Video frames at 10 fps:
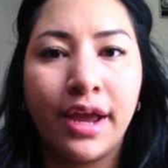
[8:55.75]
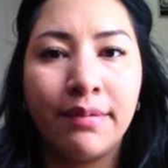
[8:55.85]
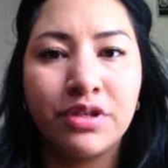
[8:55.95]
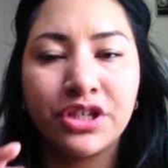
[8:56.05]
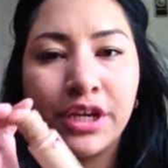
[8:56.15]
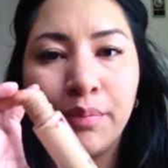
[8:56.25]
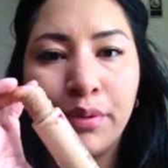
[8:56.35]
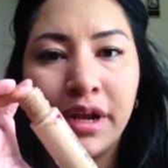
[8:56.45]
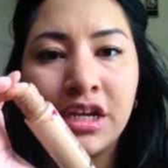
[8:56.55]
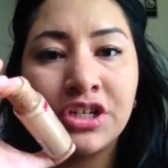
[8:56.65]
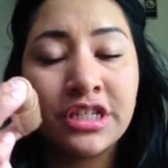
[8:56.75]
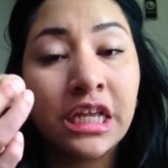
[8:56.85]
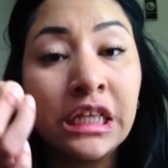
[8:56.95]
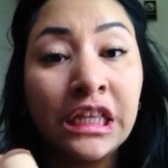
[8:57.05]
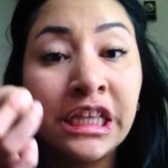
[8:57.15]
I'm just going to put just a
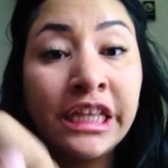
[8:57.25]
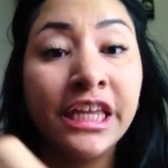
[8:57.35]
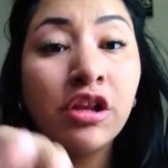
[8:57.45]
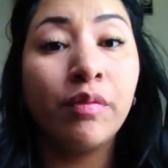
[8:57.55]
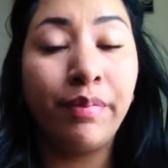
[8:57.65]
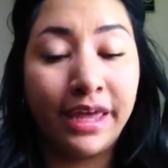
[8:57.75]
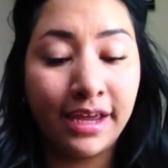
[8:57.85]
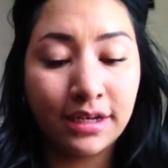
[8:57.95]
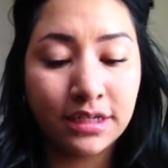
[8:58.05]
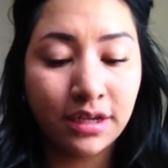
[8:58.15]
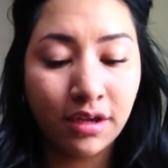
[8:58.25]
little bit